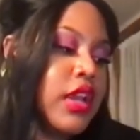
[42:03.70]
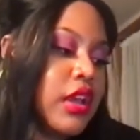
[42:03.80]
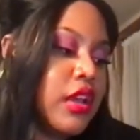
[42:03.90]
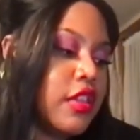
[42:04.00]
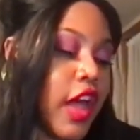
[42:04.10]

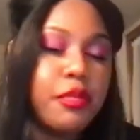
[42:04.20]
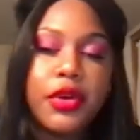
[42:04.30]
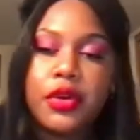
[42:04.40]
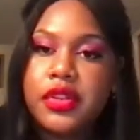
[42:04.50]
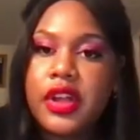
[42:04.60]
that
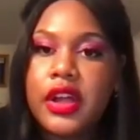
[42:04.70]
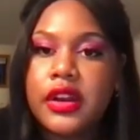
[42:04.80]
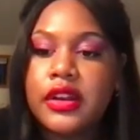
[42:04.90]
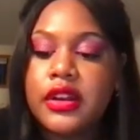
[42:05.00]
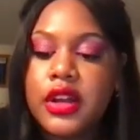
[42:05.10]
book was
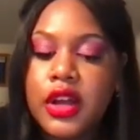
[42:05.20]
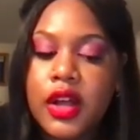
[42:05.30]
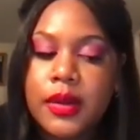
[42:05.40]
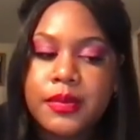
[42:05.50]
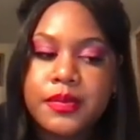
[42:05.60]

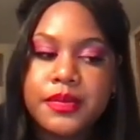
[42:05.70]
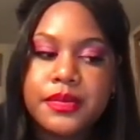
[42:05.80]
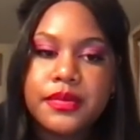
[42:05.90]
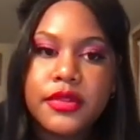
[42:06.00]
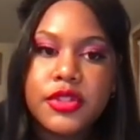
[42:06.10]
on
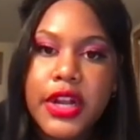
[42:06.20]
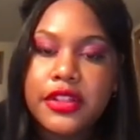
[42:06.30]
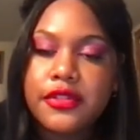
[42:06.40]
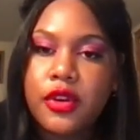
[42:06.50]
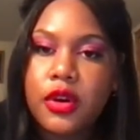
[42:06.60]

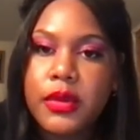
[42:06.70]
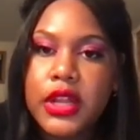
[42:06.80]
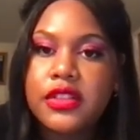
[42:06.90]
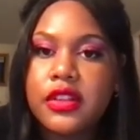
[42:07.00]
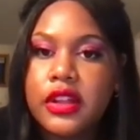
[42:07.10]
Transform It.
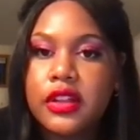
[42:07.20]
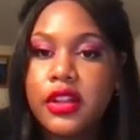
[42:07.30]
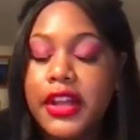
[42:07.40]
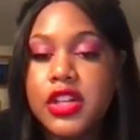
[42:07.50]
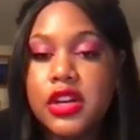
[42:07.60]
It's a
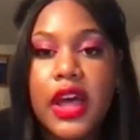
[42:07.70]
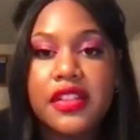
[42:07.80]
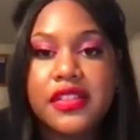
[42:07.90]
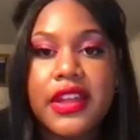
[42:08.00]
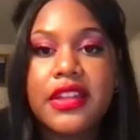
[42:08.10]
collection of
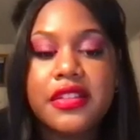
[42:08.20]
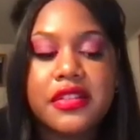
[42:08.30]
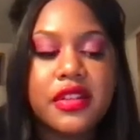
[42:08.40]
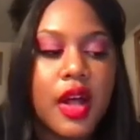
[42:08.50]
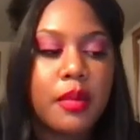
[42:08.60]
essays.
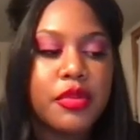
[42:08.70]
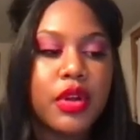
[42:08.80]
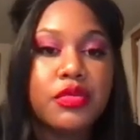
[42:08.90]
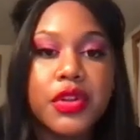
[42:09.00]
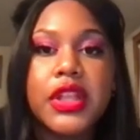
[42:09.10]
So I
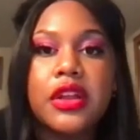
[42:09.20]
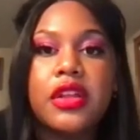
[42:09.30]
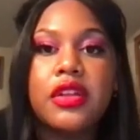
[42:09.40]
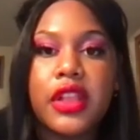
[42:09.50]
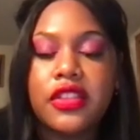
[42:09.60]
really
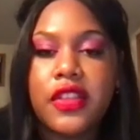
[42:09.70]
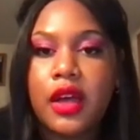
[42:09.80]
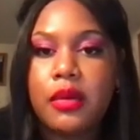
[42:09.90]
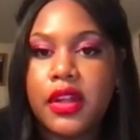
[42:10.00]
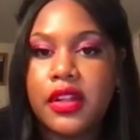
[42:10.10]
liked
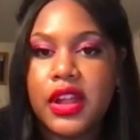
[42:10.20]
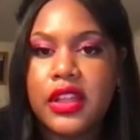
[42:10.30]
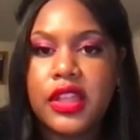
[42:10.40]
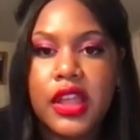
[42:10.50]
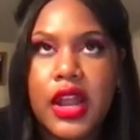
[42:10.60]
that because I
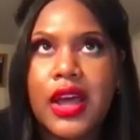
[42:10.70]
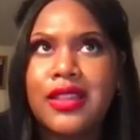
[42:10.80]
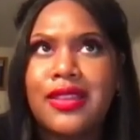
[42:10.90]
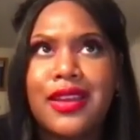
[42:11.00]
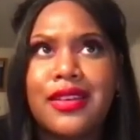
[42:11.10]
think it
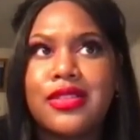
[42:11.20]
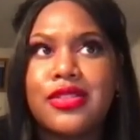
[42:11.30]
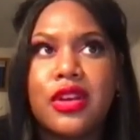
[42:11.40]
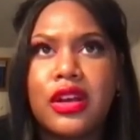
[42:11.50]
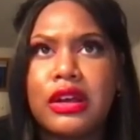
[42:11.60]
had like
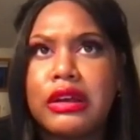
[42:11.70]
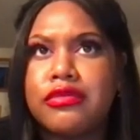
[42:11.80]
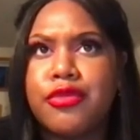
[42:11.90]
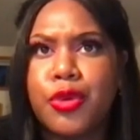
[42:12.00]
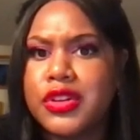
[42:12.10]

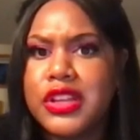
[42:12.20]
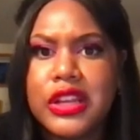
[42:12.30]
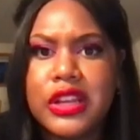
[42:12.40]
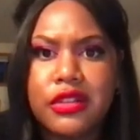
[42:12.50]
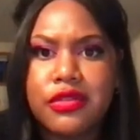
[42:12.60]

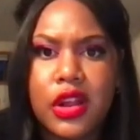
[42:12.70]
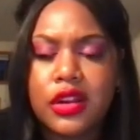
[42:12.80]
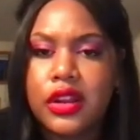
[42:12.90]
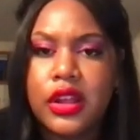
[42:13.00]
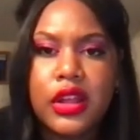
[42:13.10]
14
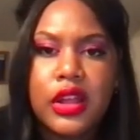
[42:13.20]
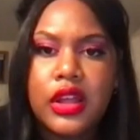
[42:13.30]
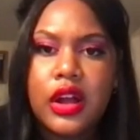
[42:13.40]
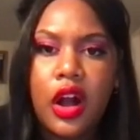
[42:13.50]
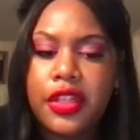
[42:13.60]
different
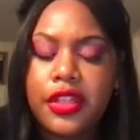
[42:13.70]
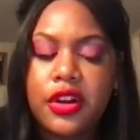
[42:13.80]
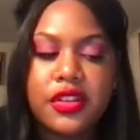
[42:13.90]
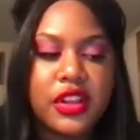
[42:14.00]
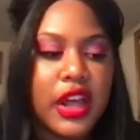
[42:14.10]

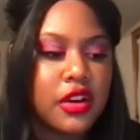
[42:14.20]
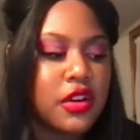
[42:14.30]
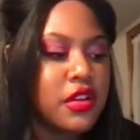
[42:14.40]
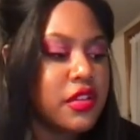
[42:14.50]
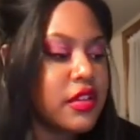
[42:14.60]
authors and
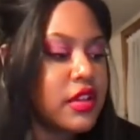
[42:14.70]
editors